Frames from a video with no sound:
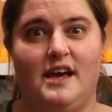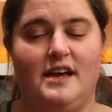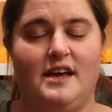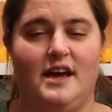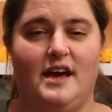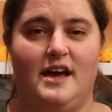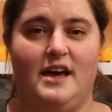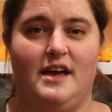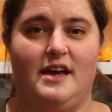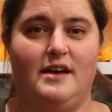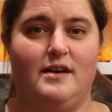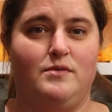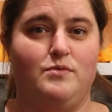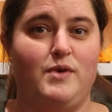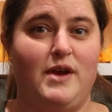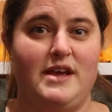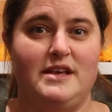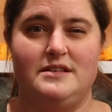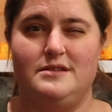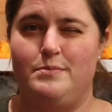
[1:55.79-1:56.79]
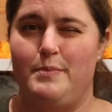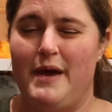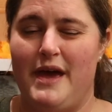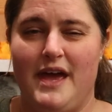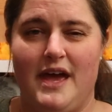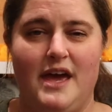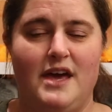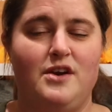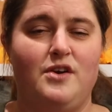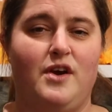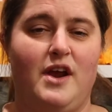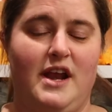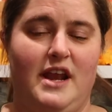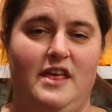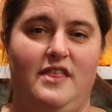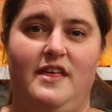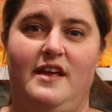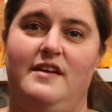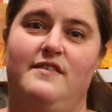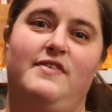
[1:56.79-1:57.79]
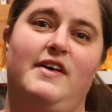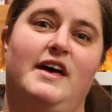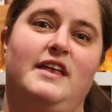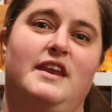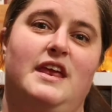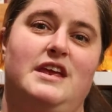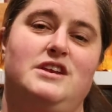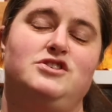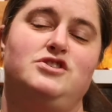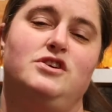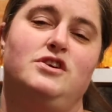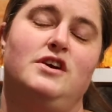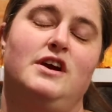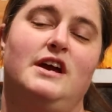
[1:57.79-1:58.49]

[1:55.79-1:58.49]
a raised bed or anything of that nature.